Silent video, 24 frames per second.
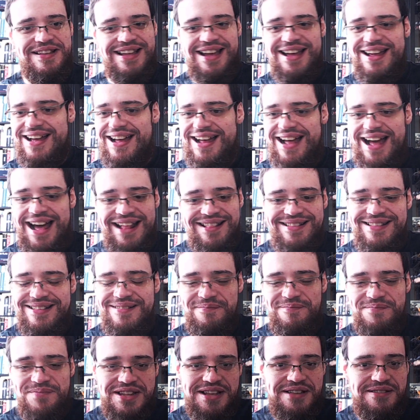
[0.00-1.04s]
I, I,
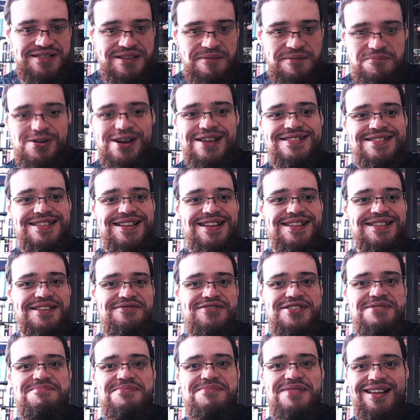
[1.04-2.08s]
the president
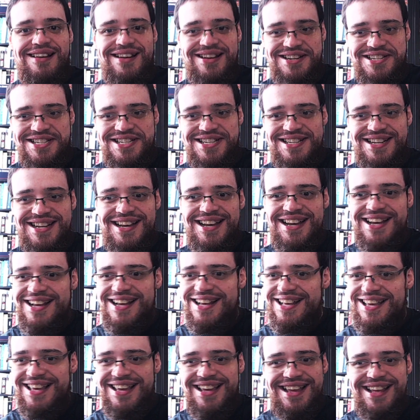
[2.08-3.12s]
even blushed.
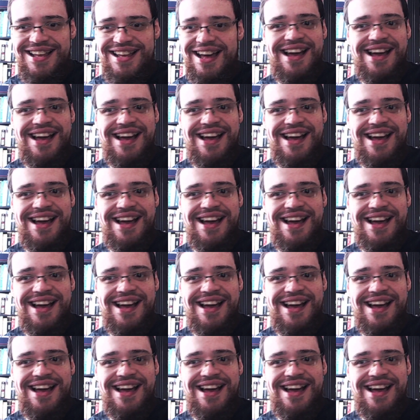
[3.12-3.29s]
He,